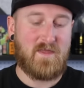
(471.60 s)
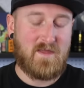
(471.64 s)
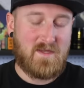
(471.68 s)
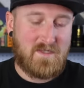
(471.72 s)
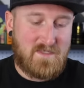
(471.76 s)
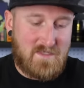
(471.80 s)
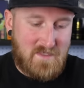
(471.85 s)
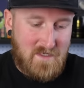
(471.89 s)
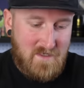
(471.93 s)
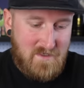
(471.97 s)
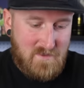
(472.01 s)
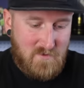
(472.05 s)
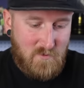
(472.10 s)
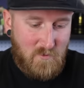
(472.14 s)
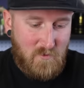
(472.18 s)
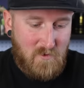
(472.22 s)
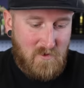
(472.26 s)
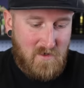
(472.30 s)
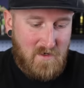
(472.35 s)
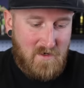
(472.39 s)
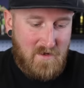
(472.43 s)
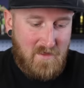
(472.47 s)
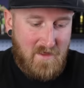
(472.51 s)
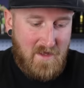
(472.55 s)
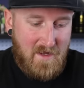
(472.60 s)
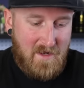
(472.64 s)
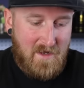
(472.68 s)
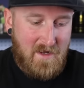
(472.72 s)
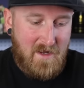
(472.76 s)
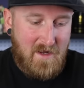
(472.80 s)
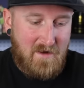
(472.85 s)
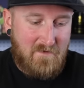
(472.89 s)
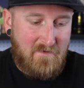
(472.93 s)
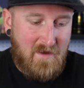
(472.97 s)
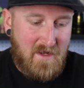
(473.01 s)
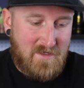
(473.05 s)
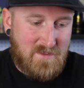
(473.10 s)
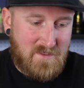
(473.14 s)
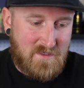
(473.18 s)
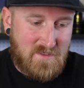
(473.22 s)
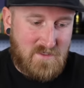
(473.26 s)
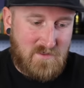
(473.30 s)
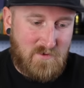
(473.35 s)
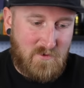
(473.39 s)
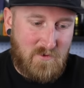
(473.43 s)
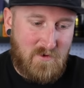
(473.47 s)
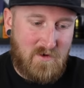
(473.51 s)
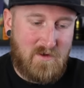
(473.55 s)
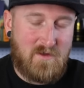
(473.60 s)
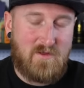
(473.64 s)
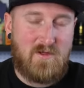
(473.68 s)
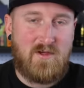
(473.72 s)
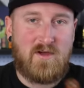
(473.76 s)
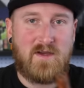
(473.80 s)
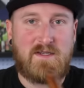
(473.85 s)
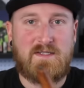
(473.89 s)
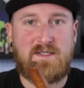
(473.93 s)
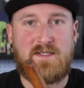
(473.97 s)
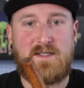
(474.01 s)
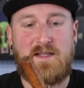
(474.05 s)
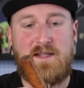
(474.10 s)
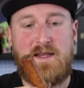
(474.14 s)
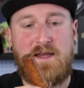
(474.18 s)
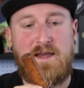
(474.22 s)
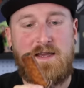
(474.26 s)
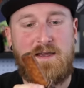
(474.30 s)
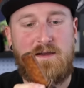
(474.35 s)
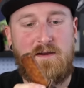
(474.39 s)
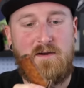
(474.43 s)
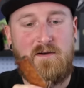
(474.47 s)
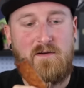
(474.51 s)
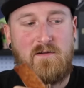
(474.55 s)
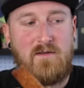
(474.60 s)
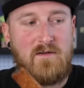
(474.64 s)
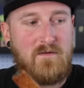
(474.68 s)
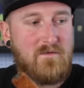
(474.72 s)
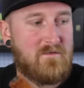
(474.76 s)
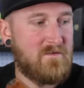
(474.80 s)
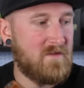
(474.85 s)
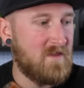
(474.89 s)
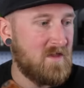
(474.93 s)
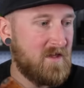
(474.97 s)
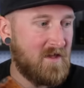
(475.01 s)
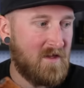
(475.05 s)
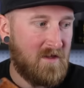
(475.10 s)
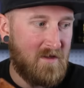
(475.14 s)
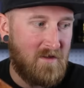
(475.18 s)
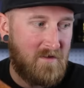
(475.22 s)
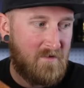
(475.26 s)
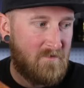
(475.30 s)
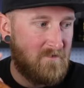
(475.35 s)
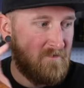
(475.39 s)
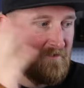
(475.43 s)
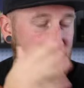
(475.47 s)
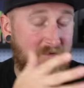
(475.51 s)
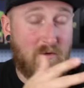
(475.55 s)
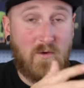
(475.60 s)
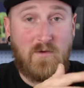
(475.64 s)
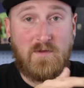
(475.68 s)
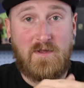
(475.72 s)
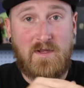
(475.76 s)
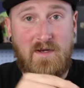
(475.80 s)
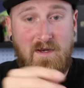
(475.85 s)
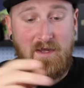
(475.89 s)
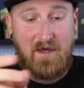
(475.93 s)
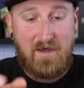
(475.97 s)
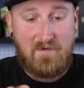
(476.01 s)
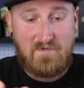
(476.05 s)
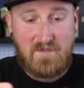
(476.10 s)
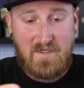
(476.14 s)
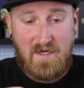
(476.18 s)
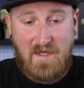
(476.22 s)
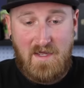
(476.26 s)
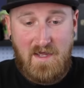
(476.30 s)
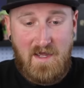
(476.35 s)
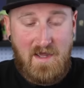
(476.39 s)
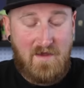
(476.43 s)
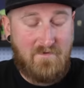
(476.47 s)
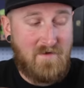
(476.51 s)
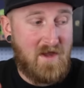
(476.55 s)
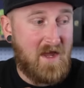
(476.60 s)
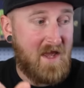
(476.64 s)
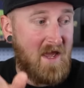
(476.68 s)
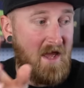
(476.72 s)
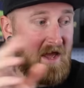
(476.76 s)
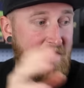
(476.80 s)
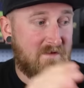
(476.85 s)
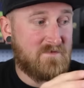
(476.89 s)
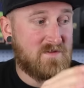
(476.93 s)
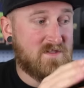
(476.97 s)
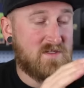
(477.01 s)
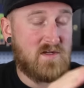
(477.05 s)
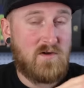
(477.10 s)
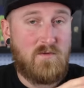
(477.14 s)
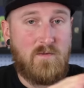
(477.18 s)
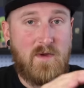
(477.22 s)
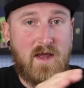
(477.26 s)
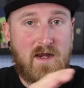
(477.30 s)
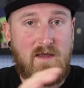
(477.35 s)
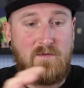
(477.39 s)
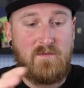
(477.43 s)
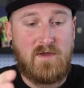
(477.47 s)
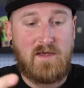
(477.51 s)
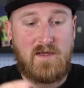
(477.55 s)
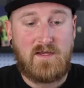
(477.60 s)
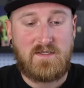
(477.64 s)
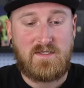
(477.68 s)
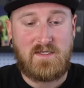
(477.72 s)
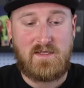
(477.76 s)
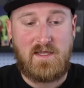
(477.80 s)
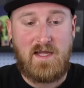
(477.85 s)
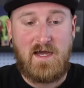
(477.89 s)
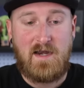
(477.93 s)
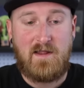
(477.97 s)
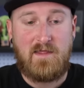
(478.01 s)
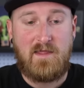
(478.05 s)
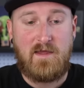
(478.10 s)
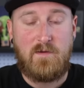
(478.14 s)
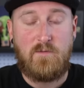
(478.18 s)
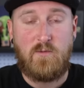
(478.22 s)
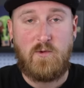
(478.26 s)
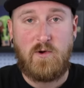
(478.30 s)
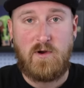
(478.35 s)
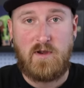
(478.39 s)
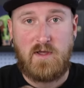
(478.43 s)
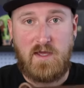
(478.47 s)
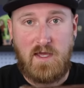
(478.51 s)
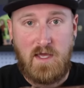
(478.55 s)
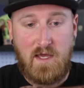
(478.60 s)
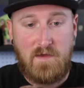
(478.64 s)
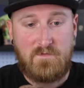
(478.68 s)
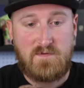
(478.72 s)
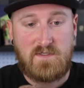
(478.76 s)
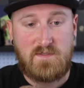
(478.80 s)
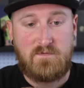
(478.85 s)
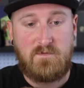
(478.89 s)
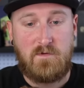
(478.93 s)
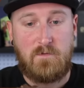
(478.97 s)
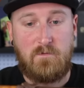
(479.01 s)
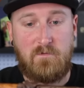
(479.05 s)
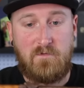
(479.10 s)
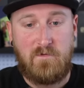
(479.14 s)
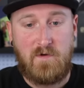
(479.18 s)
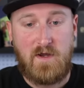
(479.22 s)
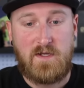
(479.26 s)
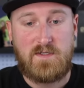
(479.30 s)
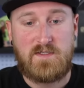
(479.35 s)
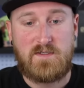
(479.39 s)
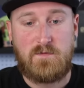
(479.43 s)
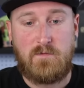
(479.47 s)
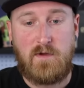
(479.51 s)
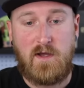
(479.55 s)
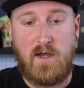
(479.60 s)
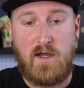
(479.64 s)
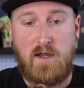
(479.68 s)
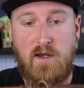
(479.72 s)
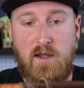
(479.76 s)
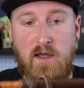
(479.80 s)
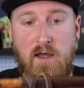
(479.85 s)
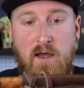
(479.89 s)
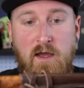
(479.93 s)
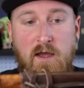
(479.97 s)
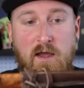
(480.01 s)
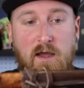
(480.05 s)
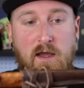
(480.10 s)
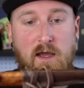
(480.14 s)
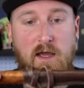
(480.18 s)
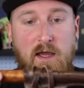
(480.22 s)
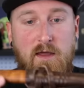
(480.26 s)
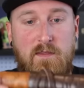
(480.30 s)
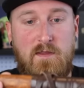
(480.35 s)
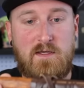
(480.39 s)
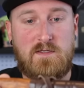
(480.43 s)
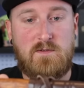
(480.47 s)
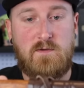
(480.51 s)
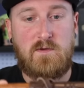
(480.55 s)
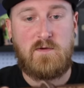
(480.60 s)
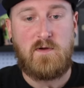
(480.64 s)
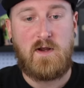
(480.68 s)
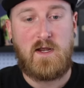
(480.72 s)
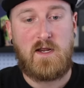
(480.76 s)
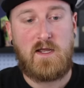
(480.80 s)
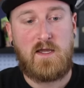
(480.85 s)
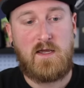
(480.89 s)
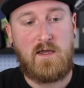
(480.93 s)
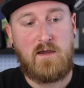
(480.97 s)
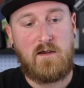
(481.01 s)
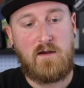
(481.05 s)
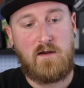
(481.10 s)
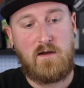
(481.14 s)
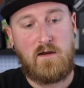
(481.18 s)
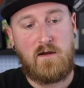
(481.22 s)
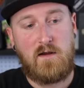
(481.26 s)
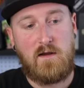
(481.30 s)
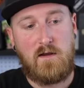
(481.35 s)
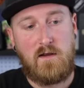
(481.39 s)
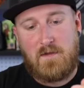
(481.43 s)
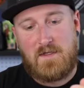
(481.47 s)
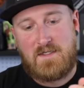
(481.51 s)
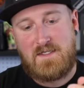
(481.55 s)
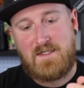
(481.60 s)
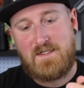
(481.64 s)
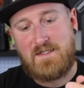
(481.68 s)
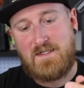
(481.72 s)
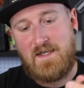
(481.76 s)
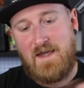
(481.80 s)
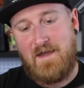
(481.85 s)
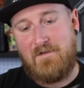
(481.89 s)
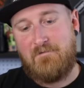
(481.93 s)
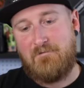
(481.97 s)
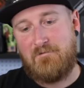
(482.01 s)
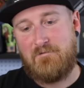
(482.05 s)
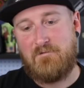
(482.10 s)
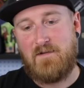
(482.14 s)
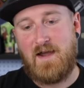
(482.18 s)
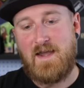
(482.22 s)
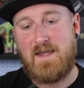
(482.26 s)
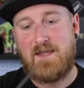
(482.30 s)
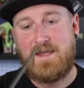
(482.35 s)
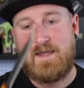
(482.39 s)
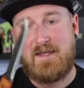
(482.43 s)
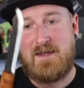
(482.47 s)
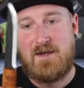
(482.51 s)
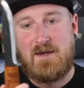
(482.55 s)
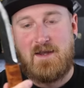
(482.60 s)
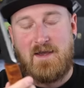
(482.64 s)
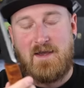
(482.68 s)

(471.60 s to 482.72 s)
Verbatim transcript: this is one that kind of has a story just like all of the folding knives that I have. I have so many because a lot of them were gifts from friends of mine. And this one right here, this is a Viking